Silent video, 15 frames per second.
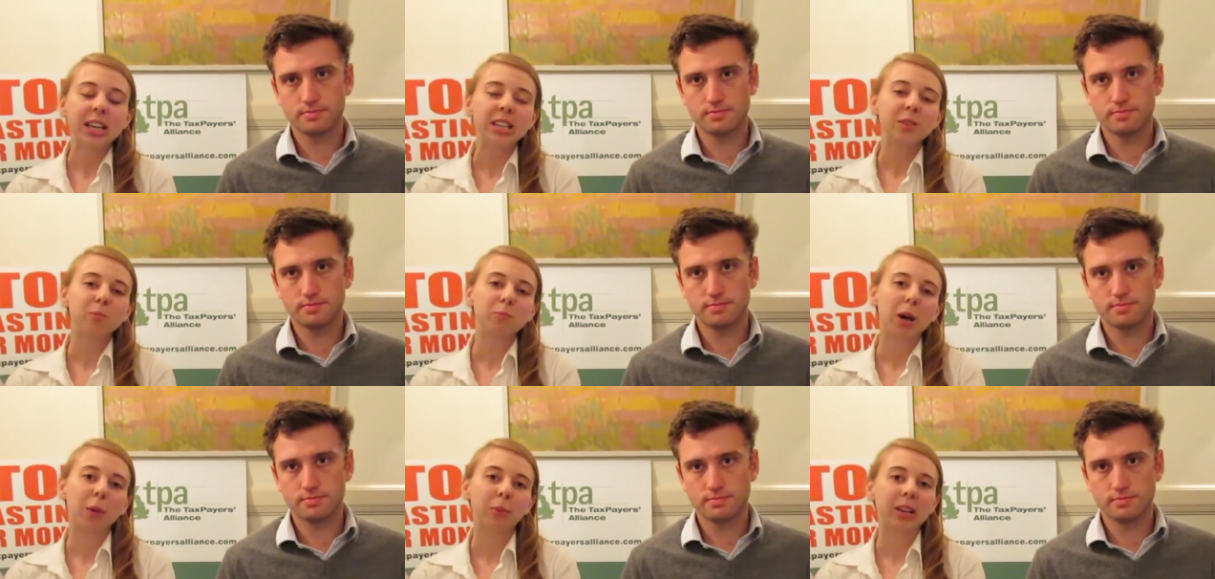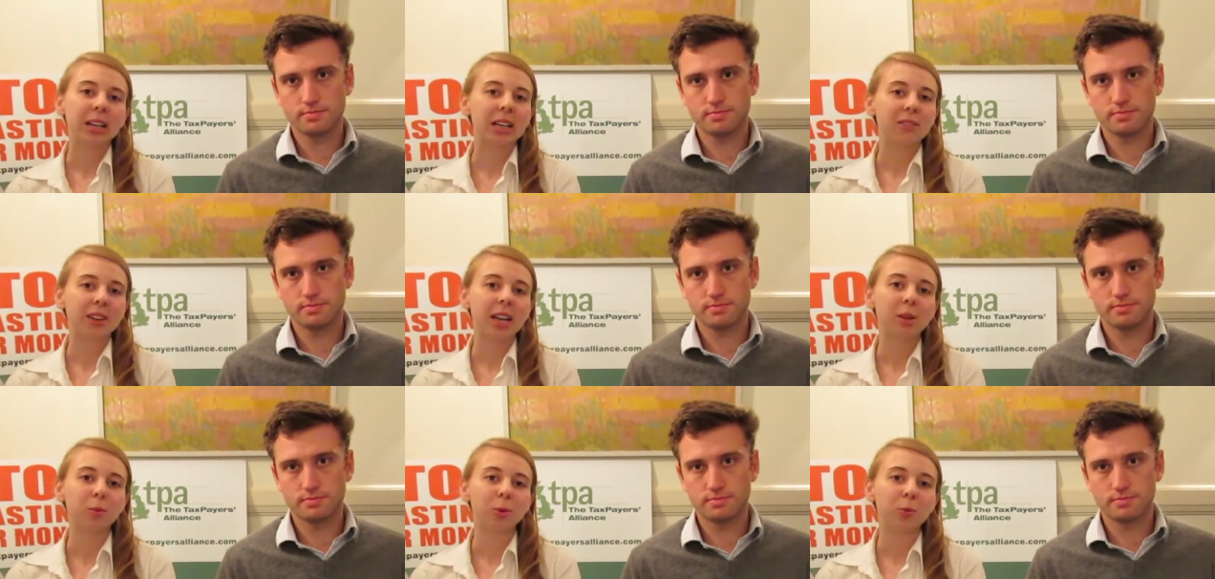Speaker 1: isn't publicly
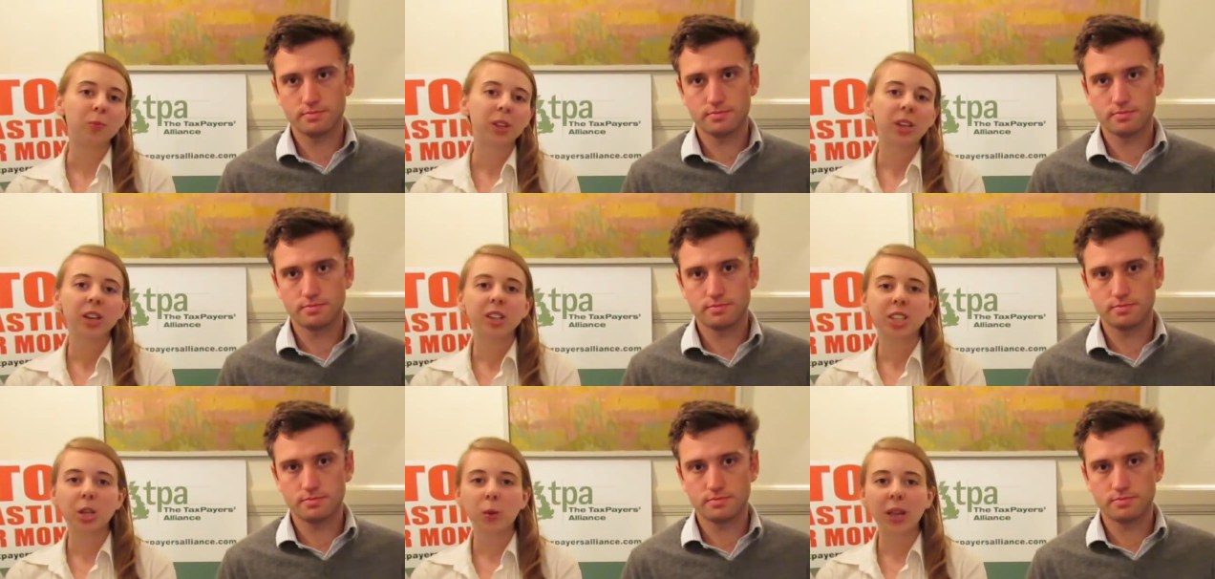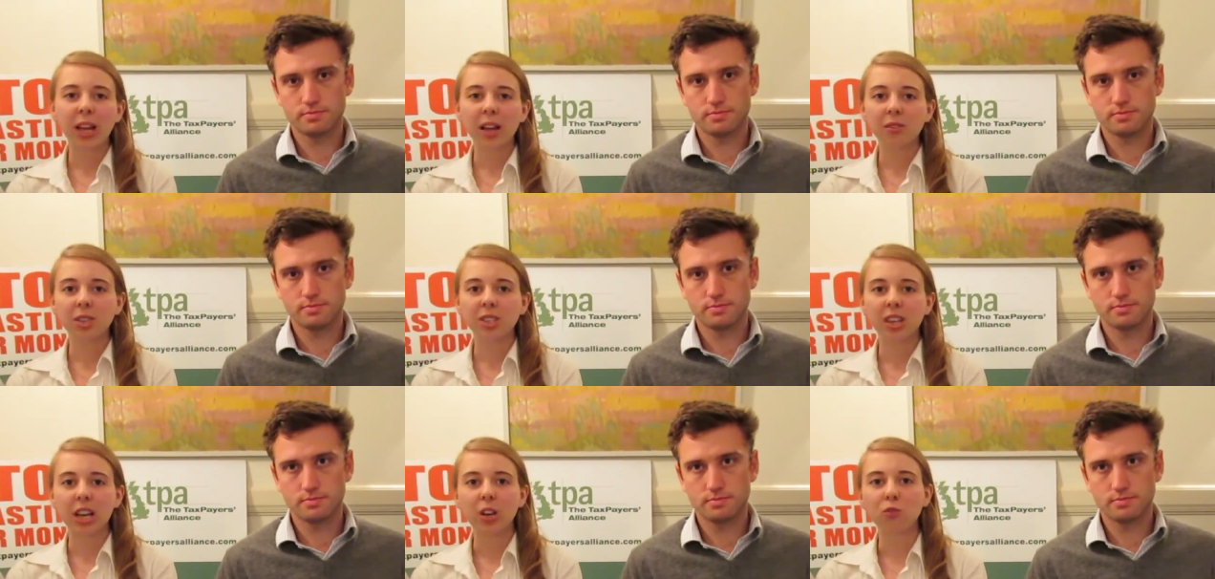available. So we have to
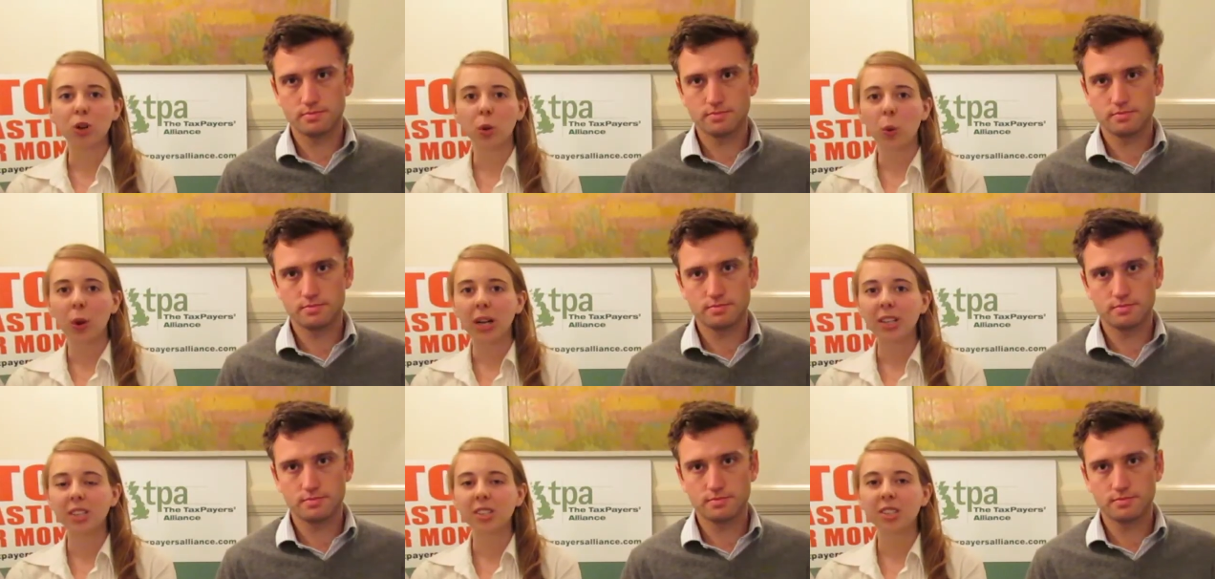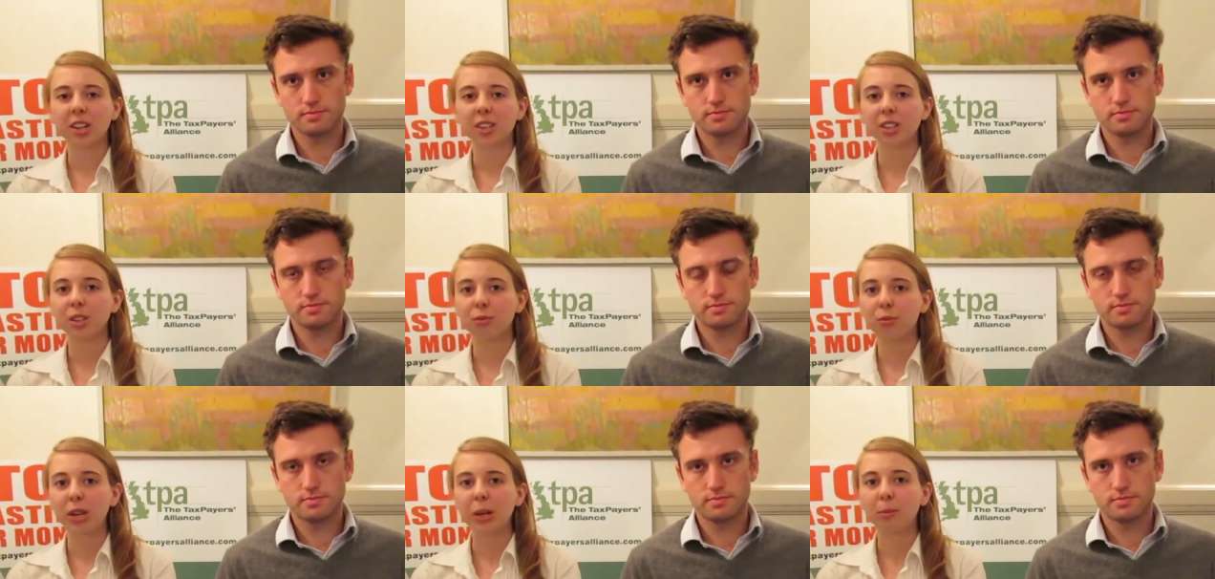send requests under the
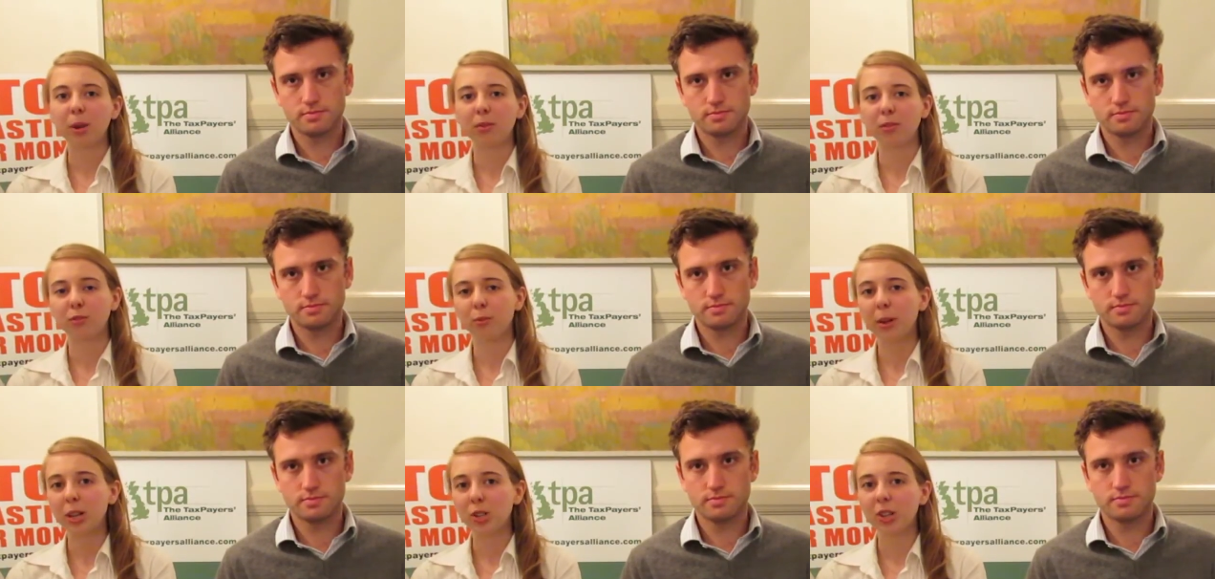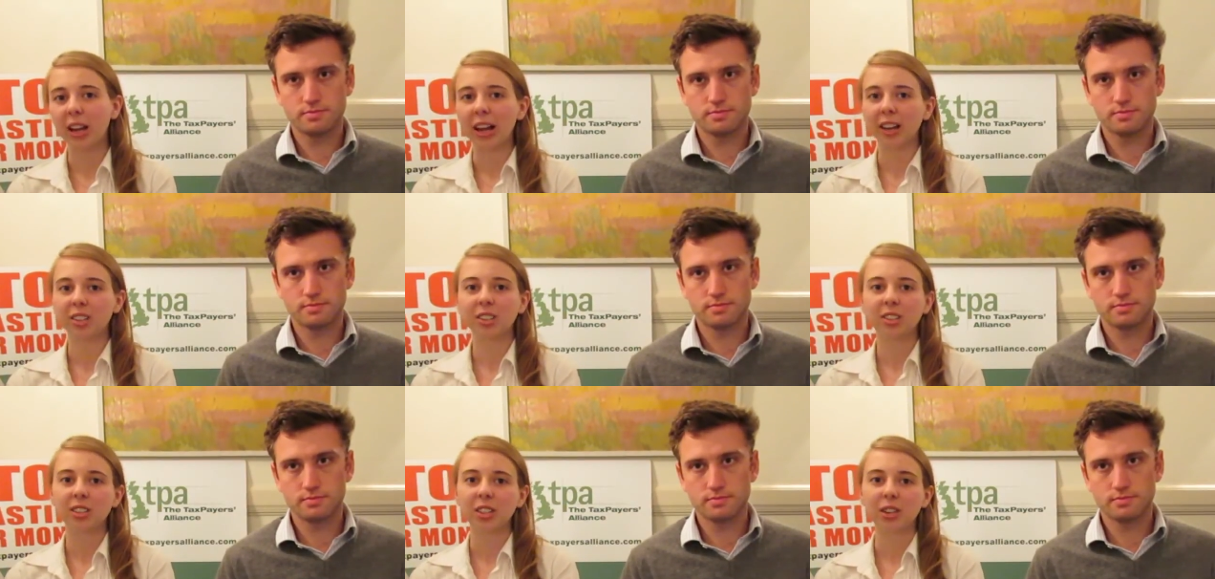Freedom of Information
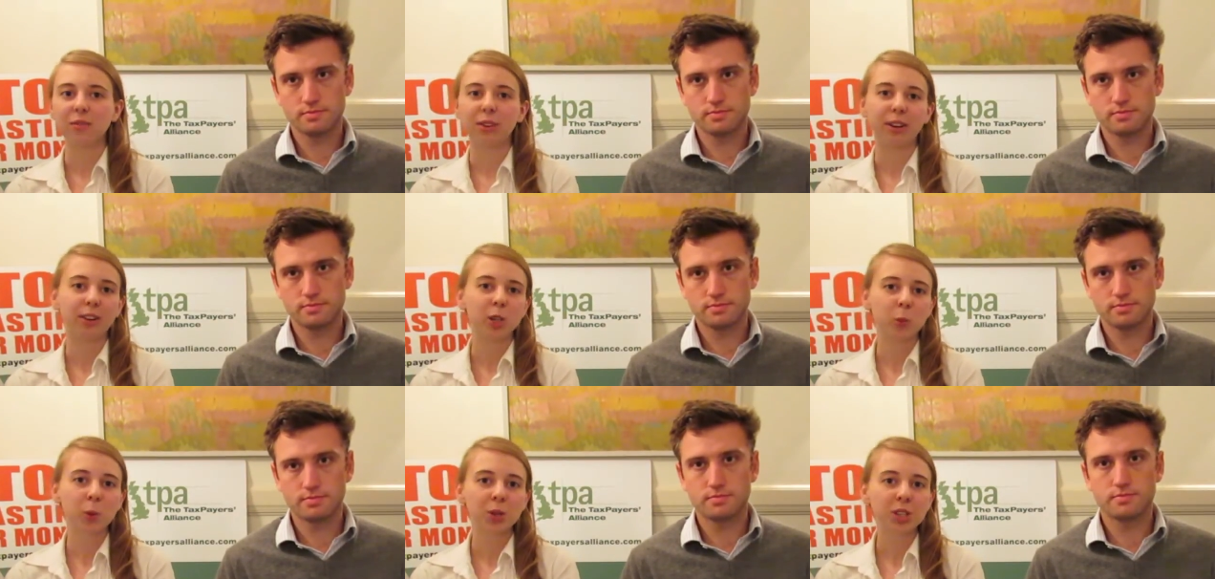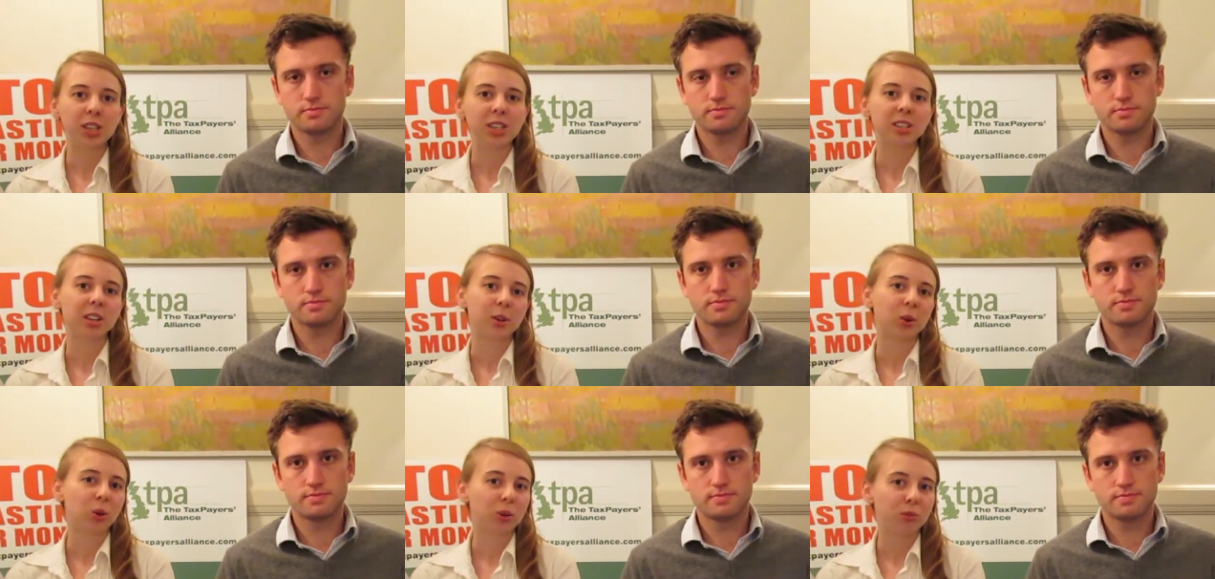Act to various bodies,
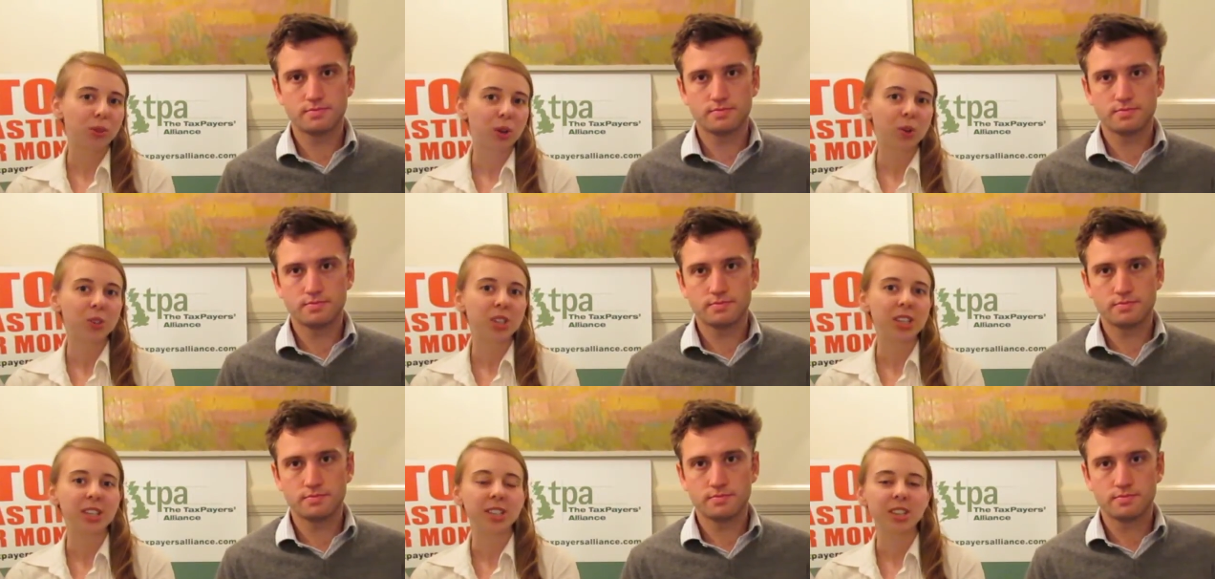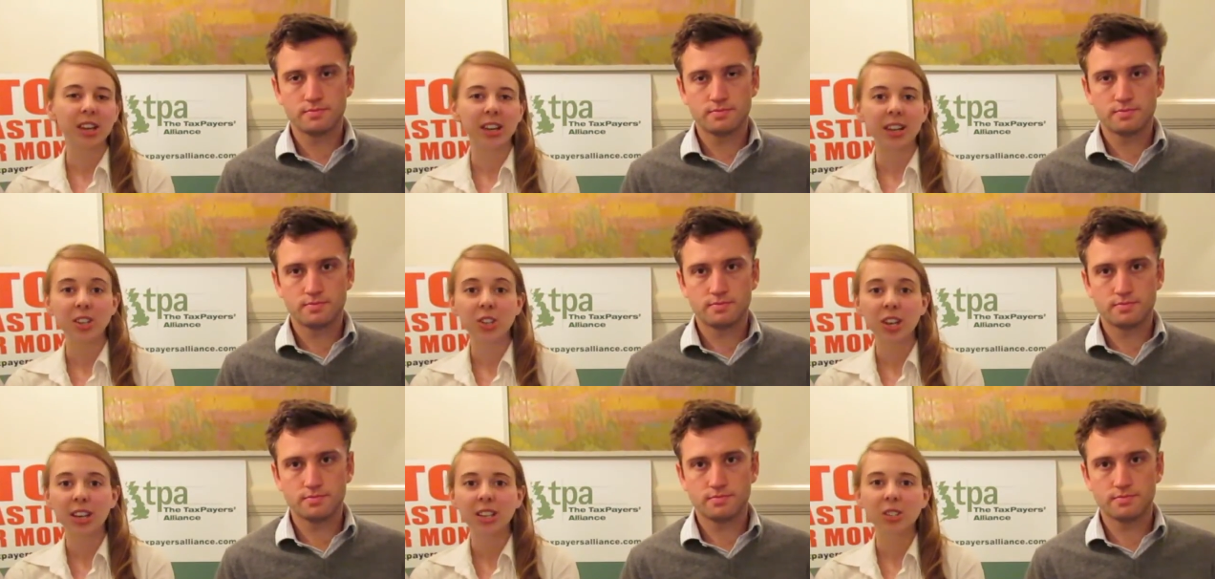local authorities,
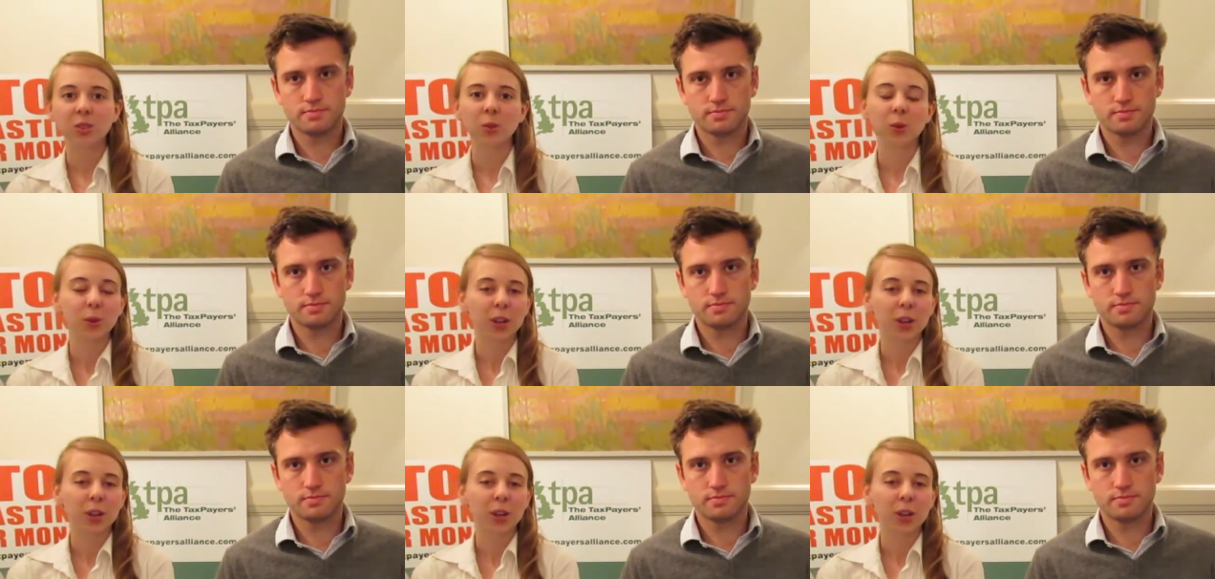NHS or